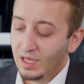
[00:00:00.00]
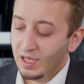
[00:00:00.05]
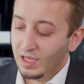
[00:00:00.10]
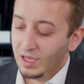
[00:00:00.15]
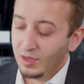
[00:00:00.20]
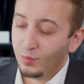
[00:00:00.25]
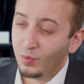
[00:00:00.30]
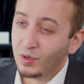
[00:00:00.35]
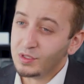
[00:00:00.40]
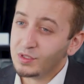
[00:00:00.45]

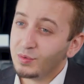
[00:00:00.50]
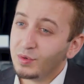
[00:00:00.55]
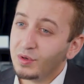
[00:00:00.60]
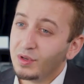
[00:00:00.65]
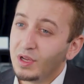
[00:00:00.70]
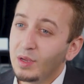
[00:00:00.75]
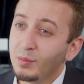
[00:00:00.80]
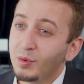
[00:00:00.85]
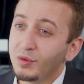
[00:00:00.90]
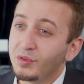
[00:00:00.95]
And once we
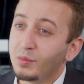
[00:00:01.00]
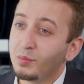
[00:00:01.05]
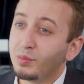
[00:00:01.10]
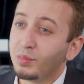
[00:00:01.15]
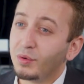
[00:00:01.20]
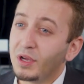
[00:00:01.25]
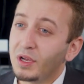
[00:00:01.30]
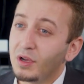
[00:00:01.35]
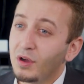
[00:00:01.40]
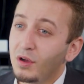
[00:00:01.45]
were able to
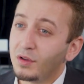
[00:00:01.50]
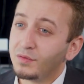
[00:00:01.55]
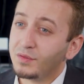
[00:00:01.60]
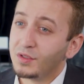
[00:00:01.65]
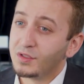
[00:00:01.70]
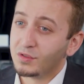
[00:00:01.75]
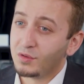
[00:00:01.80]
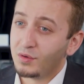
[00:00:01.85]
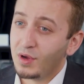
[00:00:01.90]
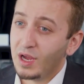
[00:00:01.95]
bring all of
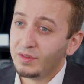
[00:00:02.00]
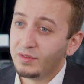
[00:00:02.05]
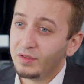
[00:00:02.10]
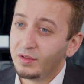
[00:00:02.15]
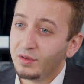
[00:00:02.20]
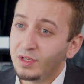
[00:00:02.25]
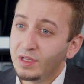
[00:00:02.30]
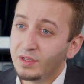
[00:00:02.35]
this criteria